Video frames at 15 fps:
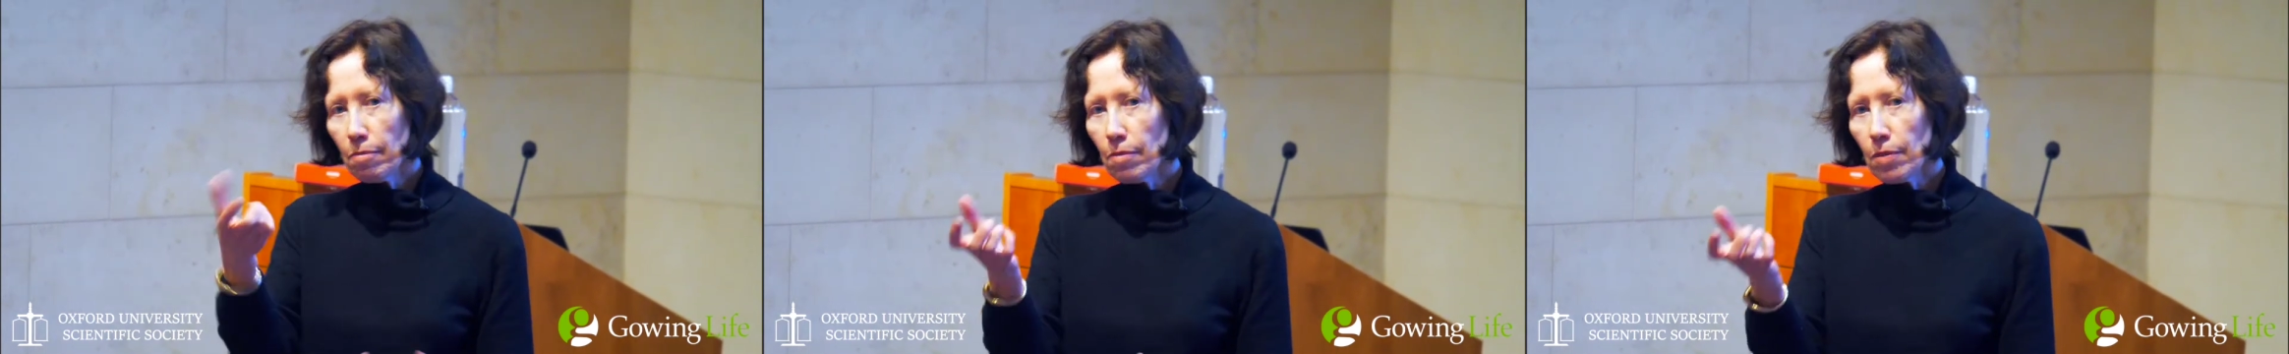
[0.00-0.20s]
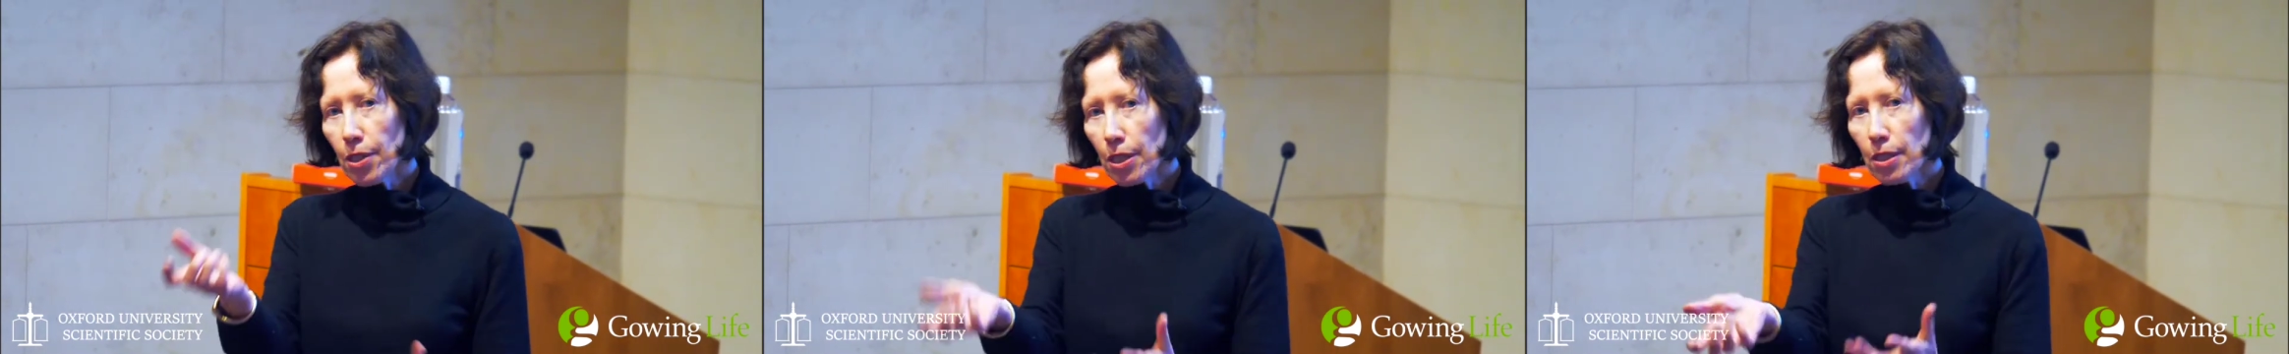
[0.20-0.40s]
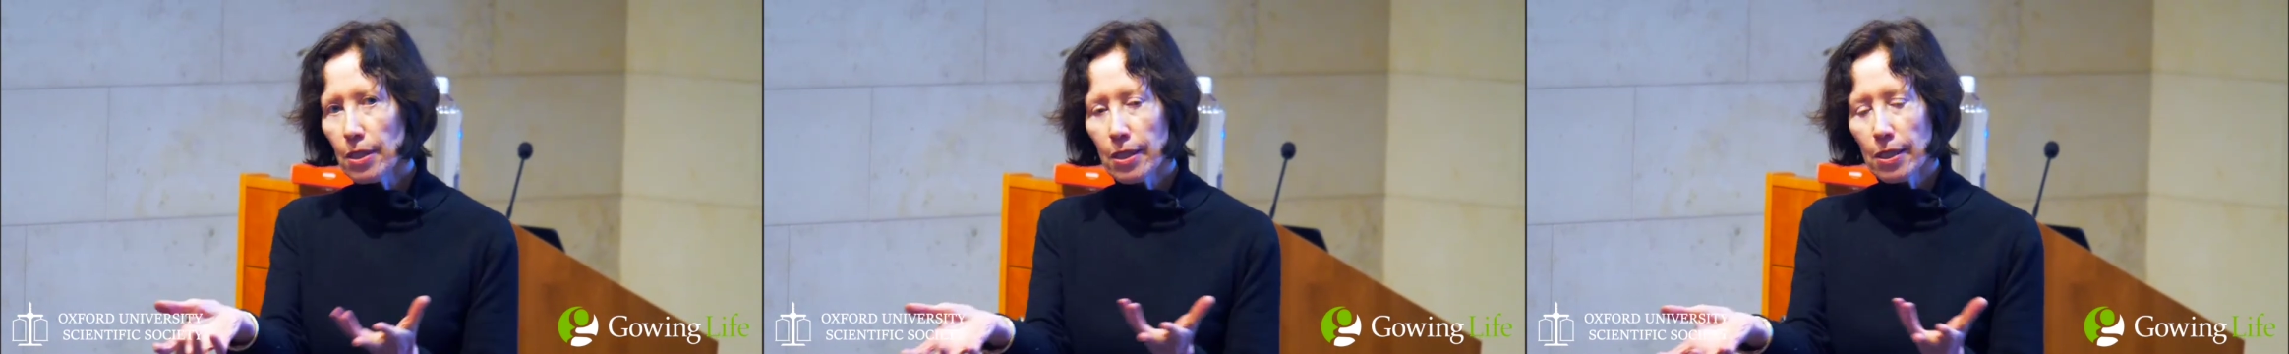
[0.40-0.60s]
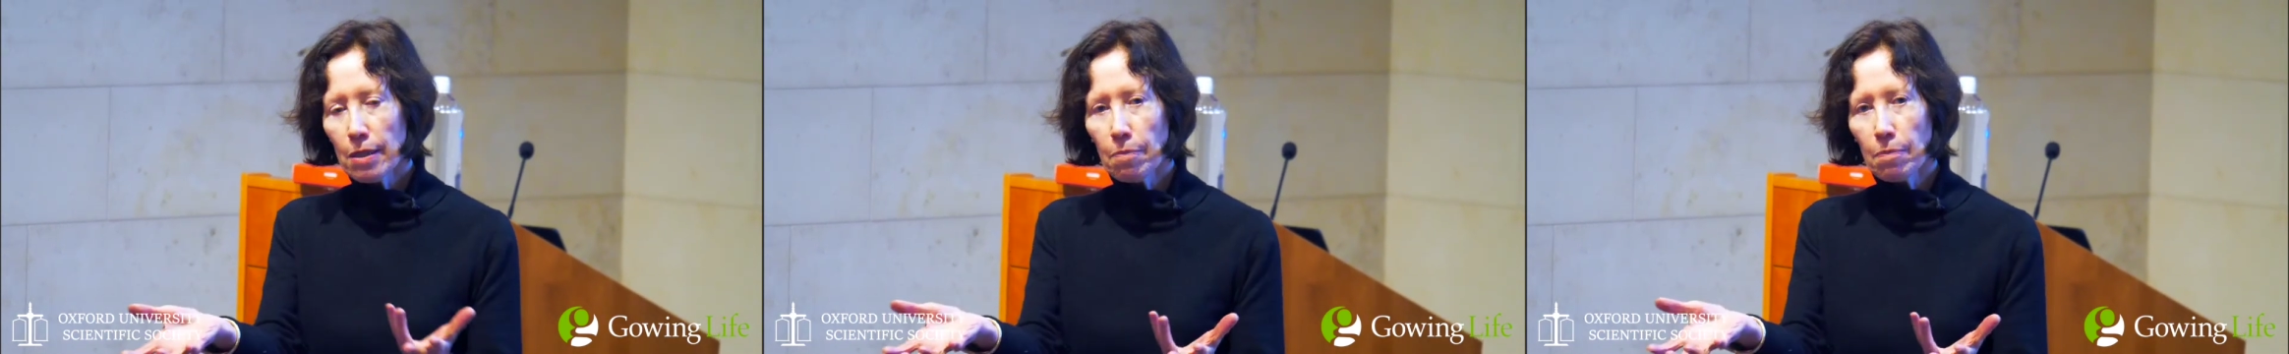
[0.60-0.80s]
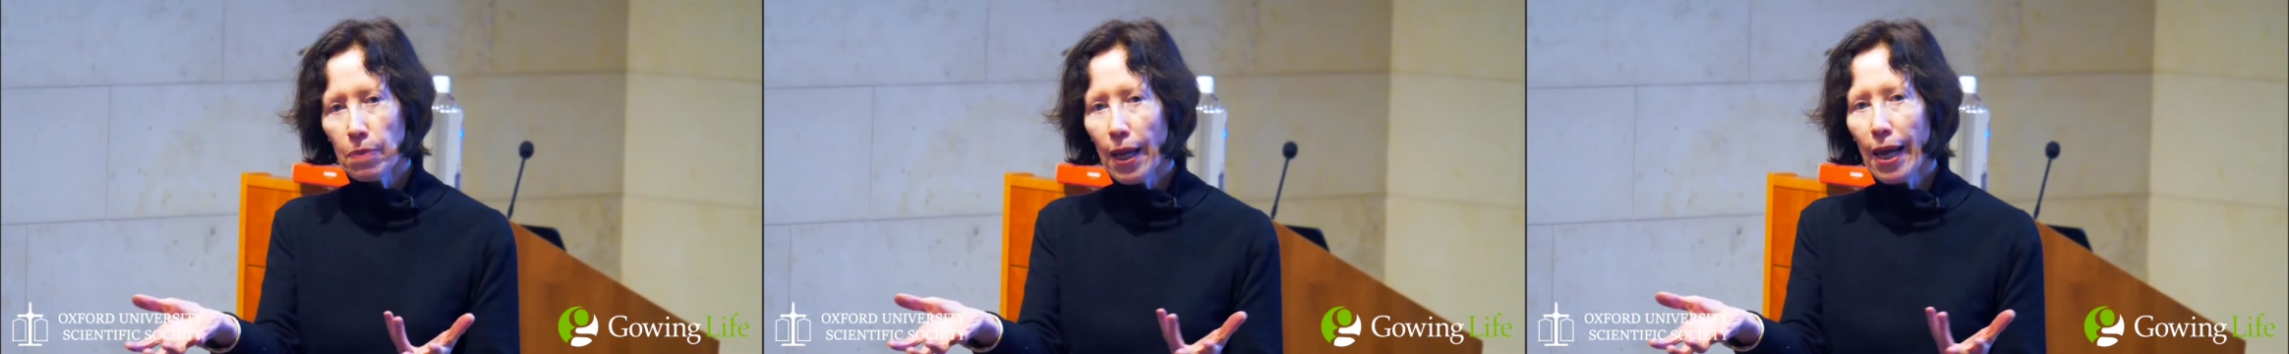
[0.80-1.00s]
just
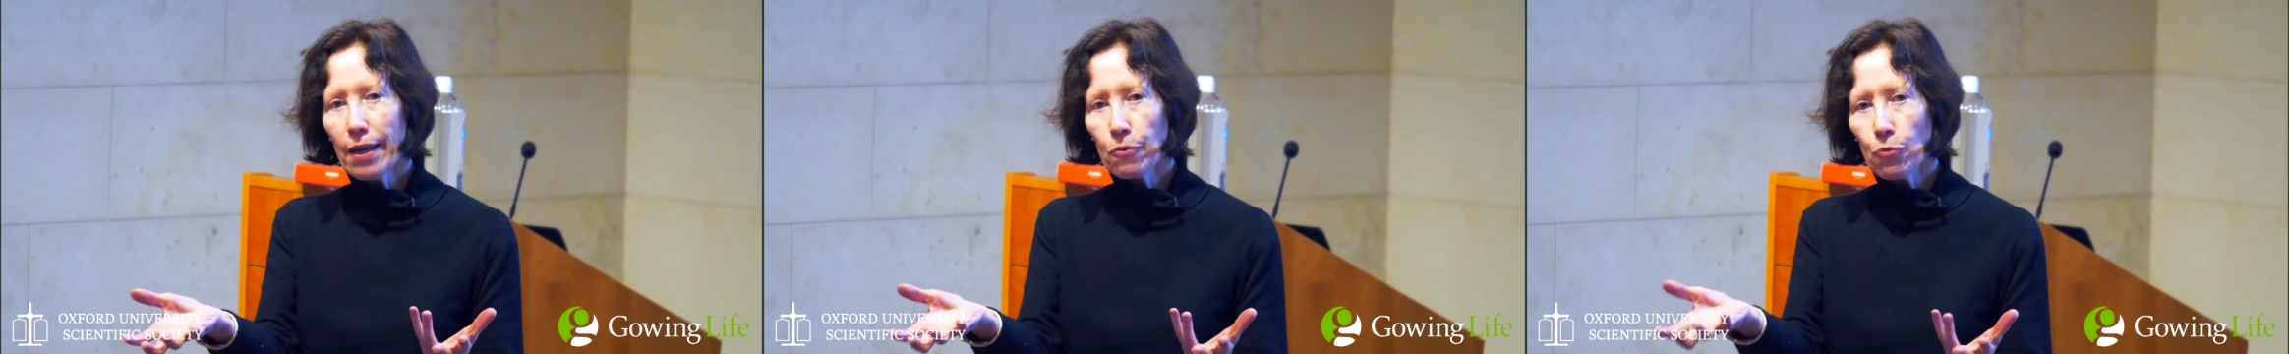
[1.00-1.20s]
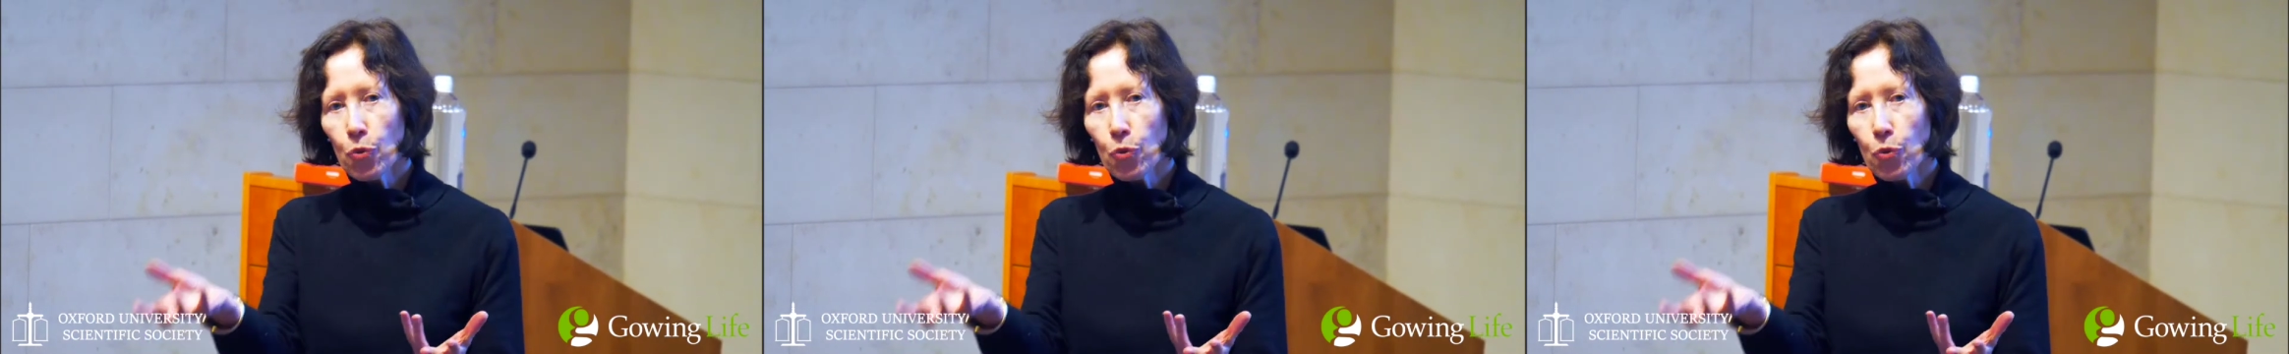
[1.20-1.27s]
some blood